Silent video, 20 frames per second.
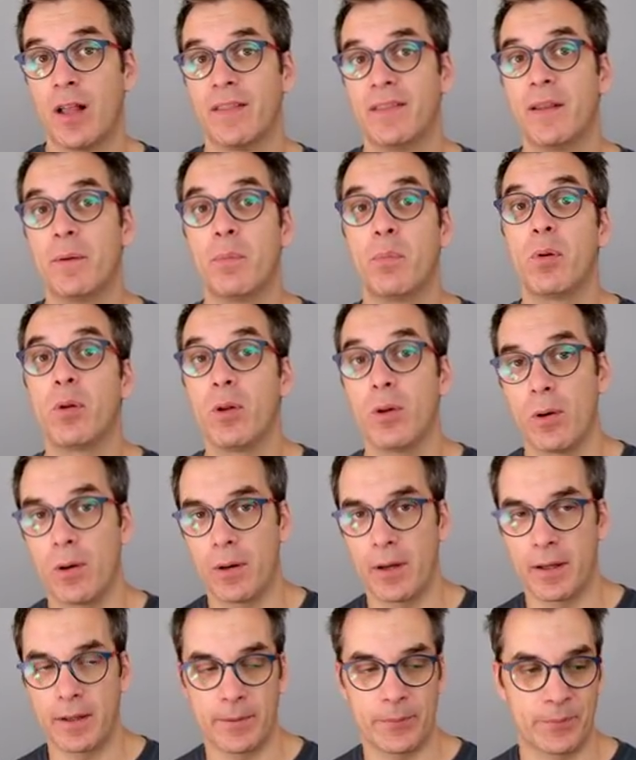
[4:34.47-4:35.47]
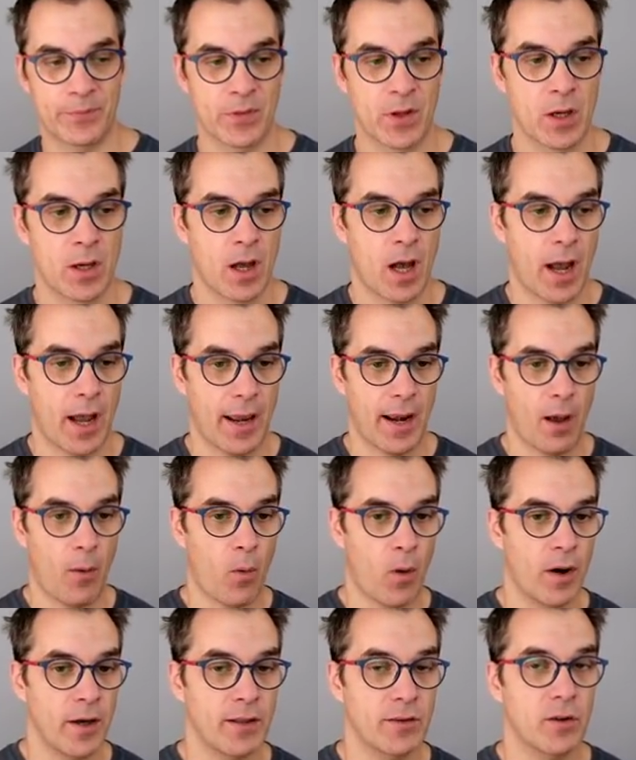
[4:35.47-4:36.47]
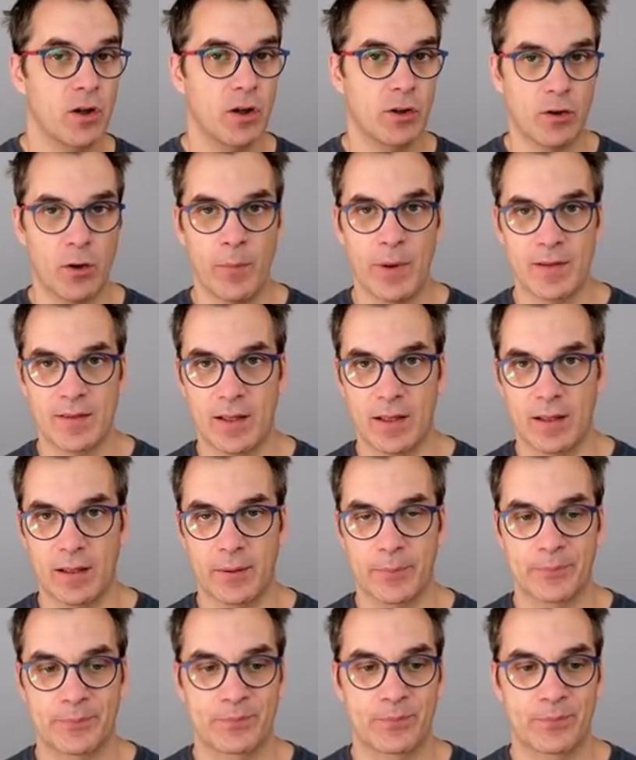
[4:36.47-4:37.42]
deploy. And I want it automatic.